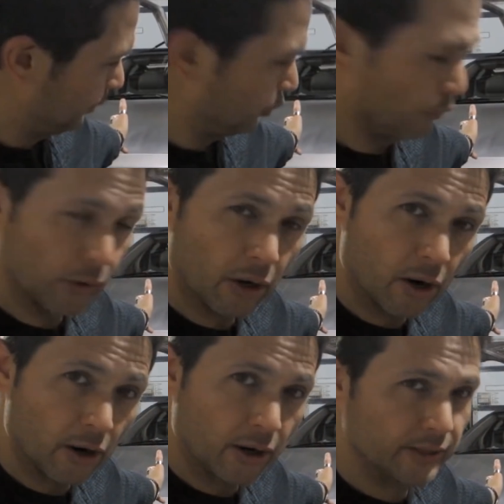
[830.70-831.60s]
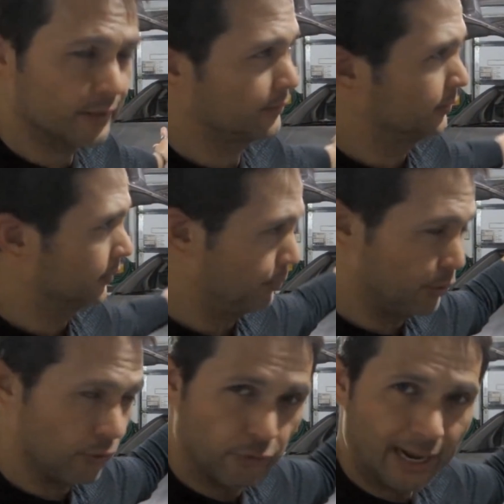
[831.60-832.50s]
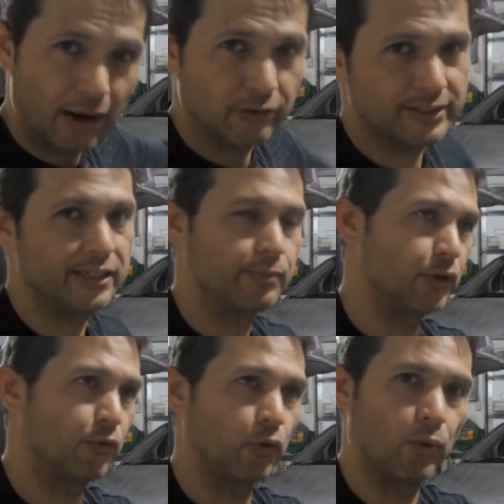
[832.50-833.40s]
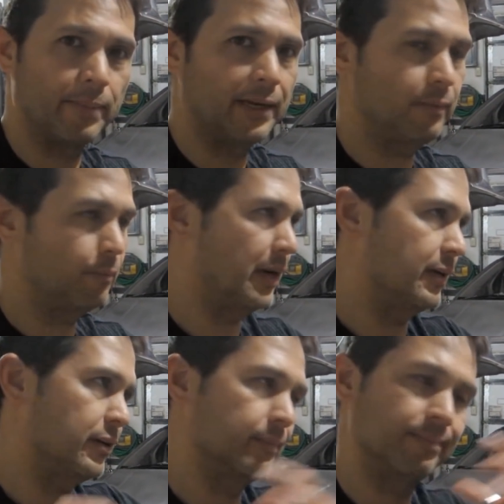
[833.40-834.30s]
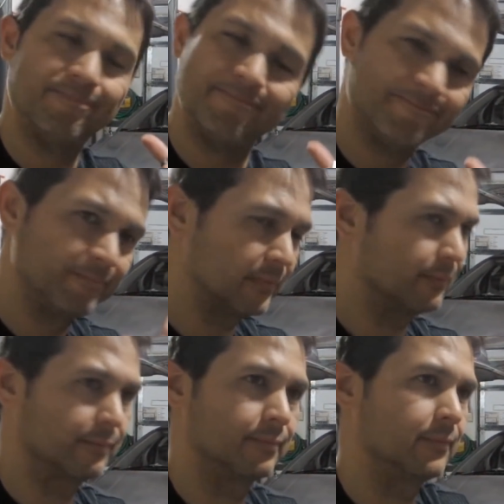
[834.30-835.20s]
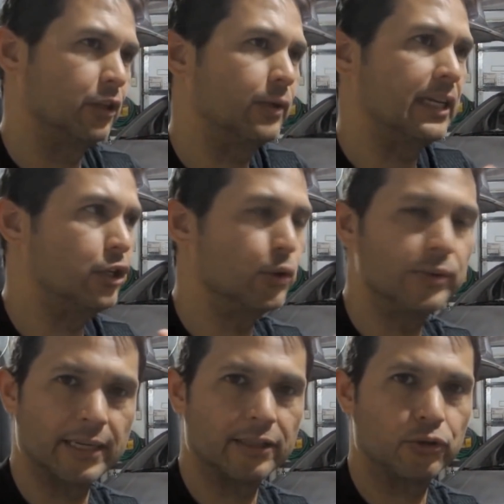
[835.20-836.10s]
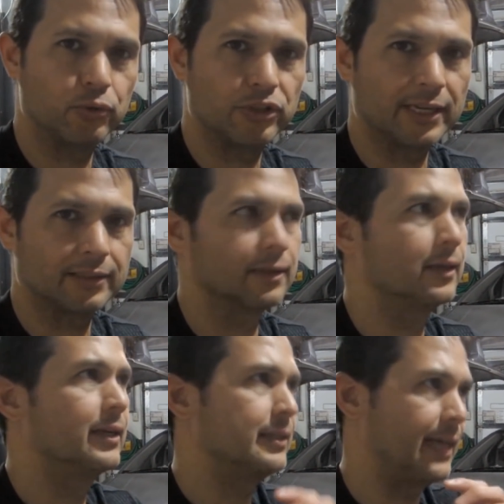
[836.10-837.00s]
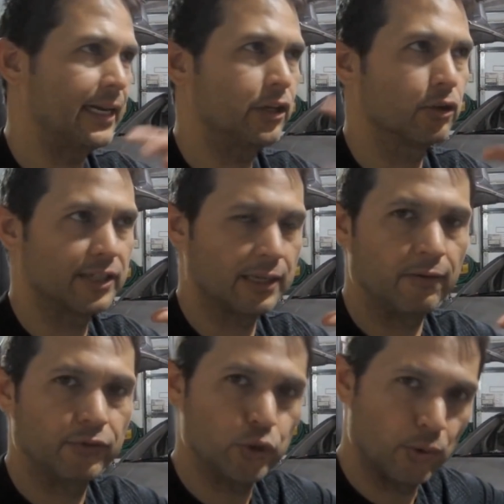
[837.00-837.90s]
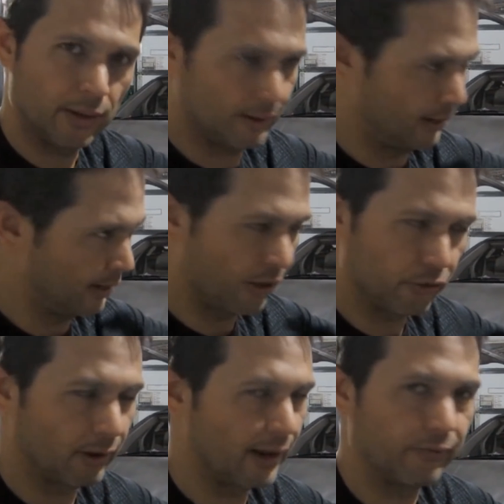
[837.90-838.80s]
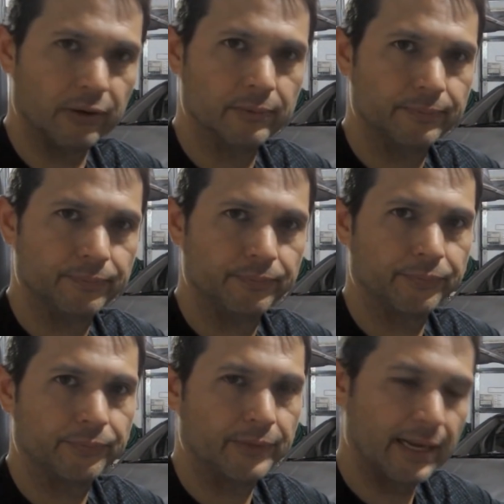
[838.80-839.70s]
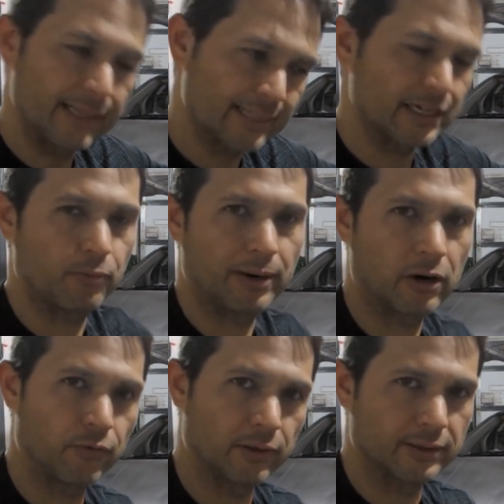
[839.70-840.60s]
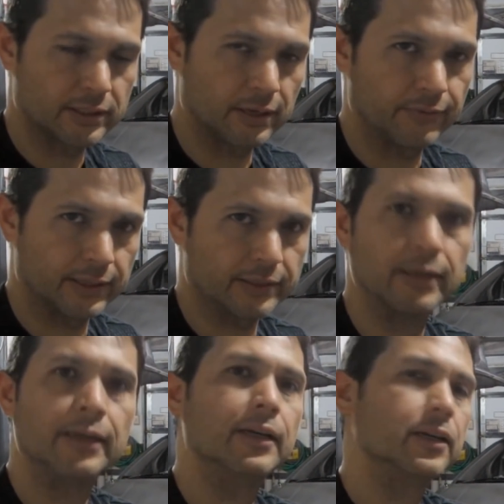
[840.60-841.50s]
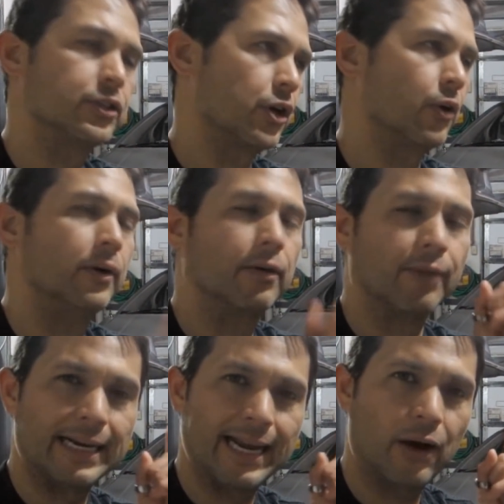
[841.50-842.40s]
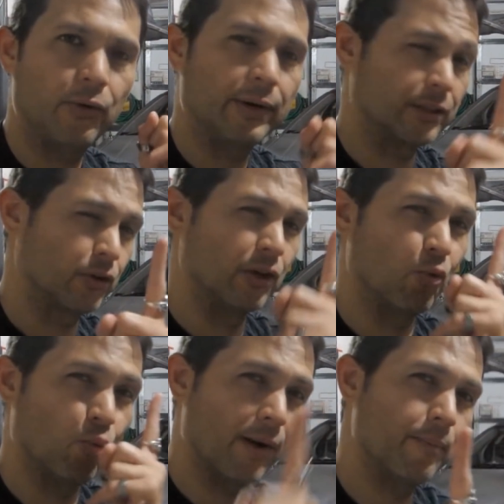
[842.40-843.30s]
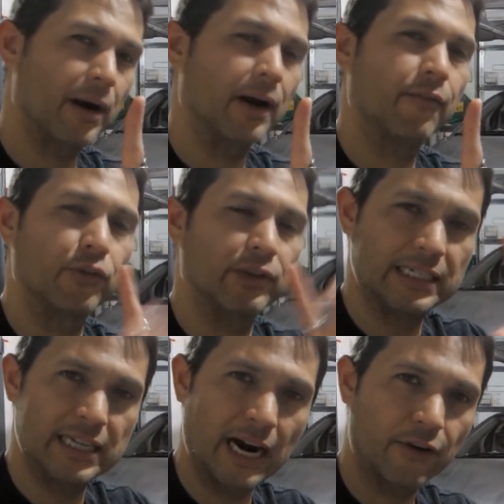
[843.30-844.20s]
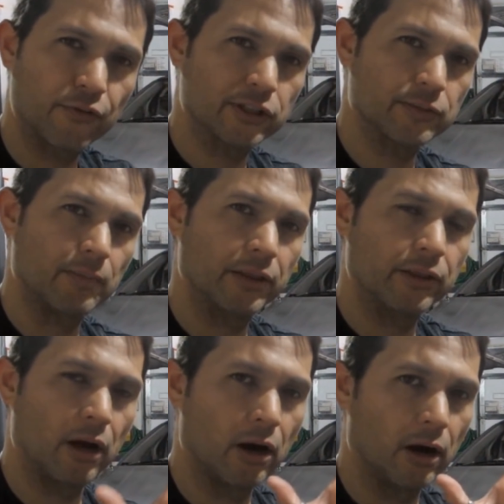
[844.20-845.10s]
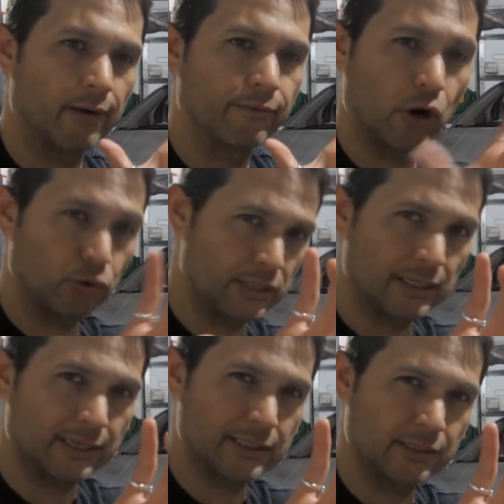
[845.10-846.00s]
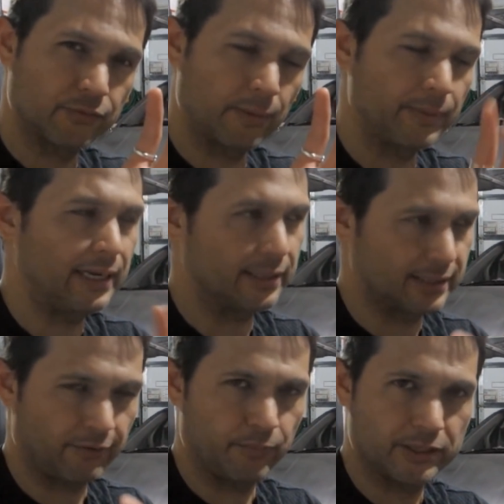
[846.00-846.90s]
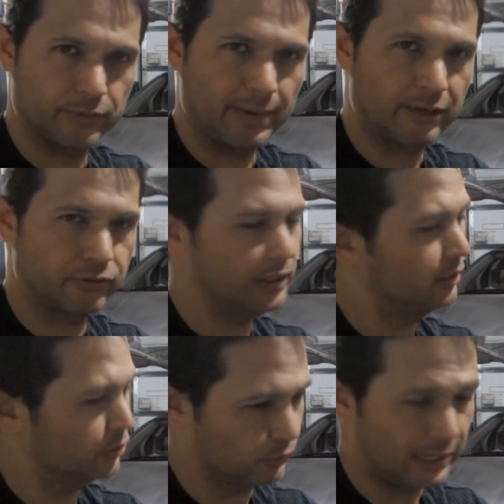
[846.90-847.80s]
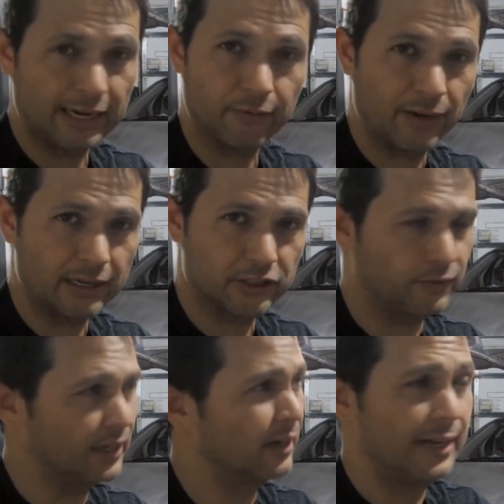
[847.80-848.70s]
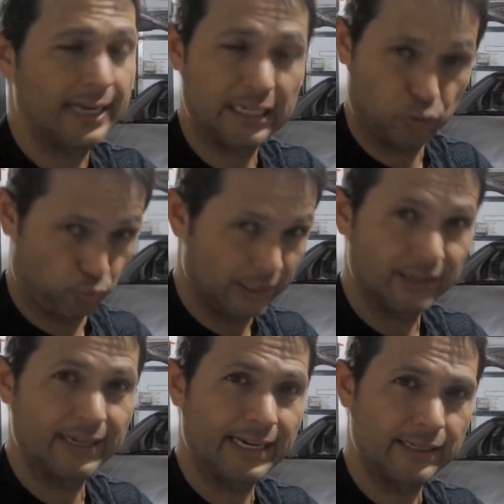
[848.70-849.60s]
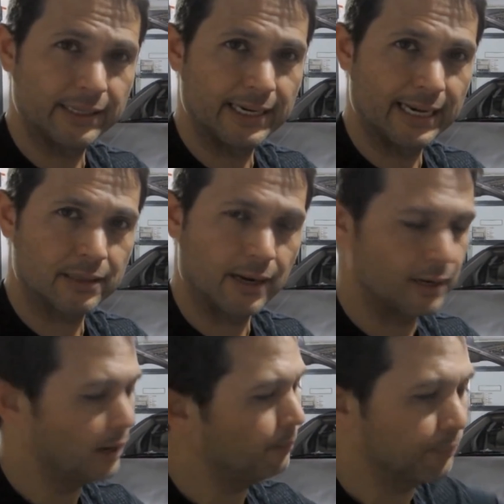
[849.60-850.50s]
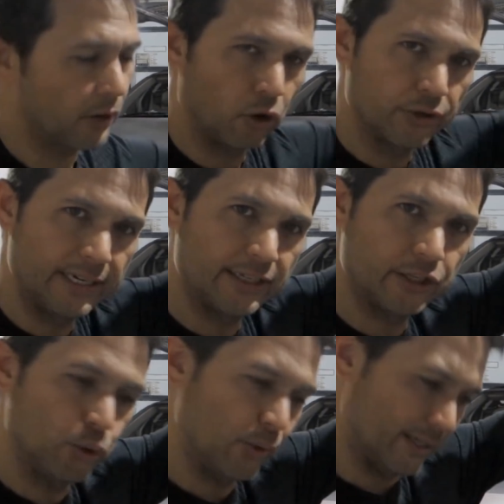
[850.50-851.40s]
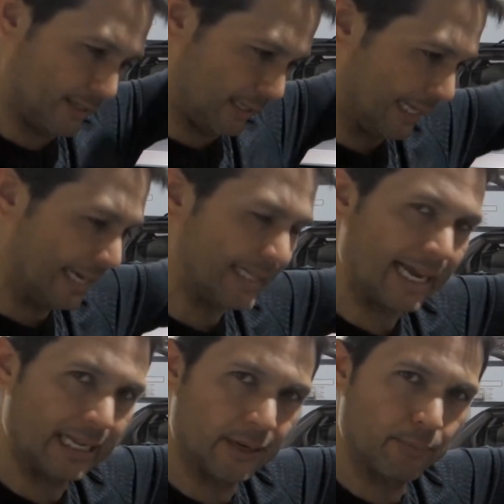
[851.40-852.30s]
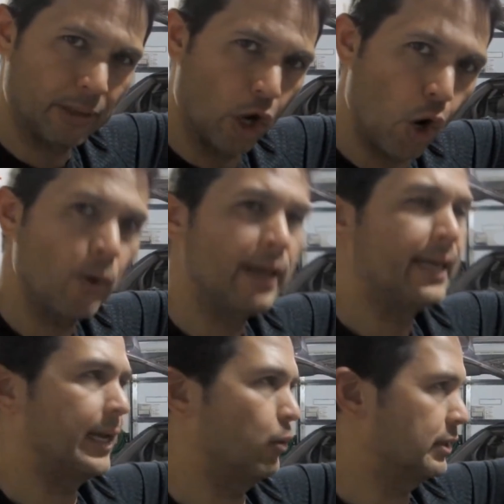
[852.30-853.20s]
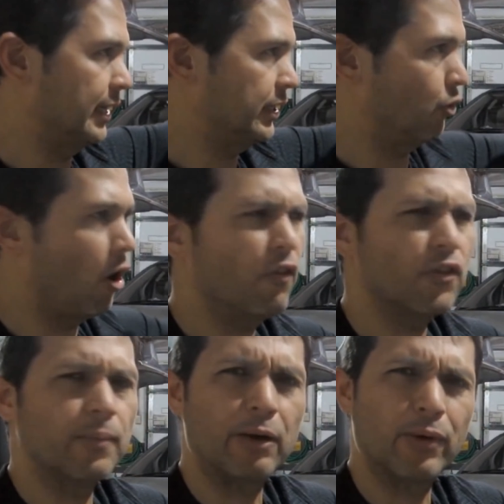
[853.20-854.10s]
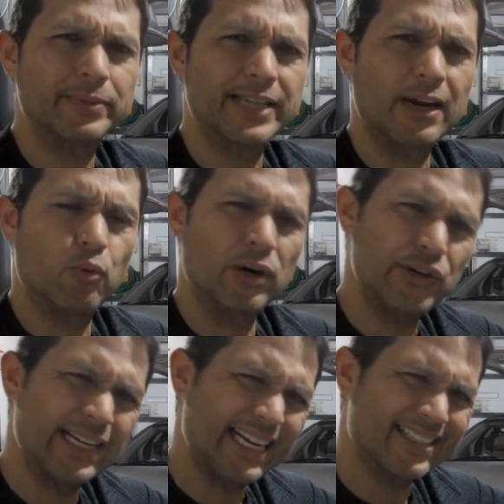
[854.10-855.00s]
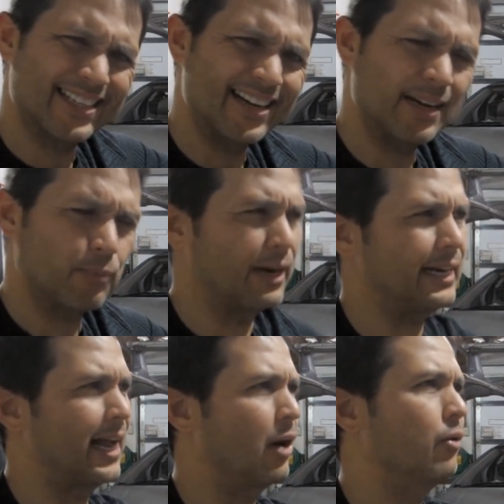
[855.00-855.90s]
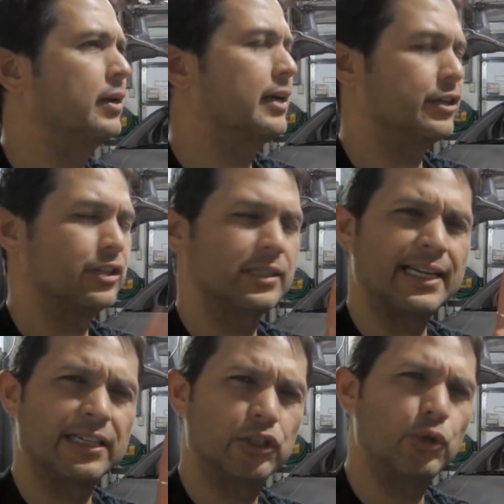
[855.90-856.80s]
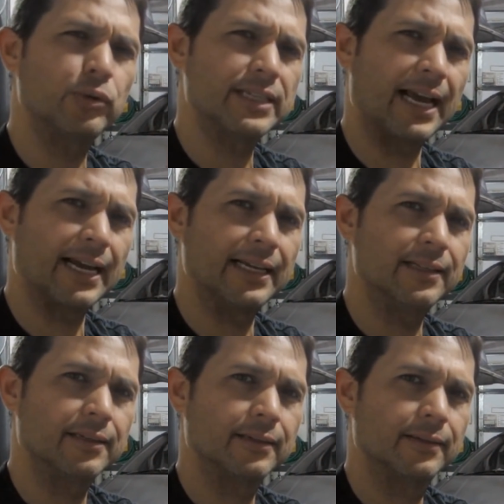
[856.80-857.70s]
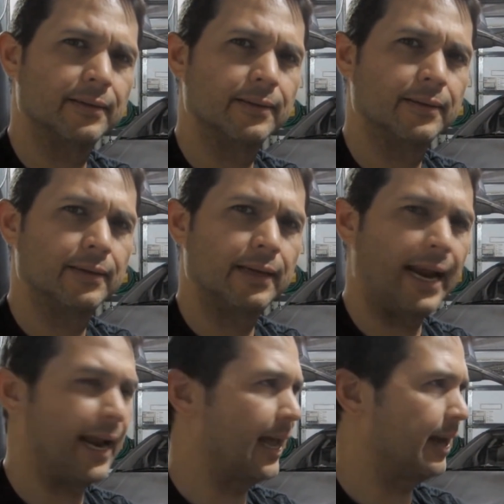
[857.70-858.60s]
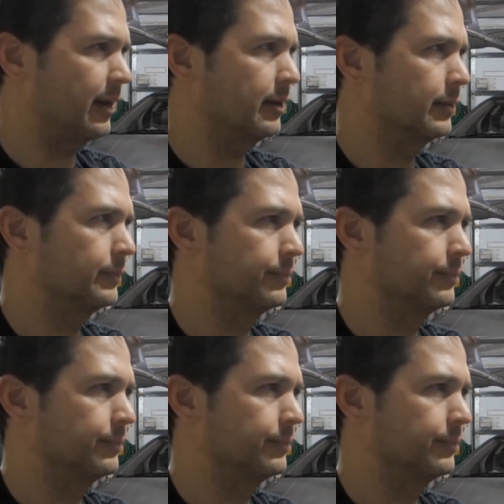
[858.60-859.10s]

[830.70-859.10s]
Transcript: beautiful cars, beautiful houses, beautiful women, but you could use it to just take yourself to another level. Okay, that's how powerful this stuff is. So right now, it's only $1 the entire first month of coaching lessons from me in 7 Months of Mastery. So take advantage of it. It's really easy to get signed up. All you need to do is click that link below. It will take you over to my website where you can get signed up right now. It just takes 2 seconds, and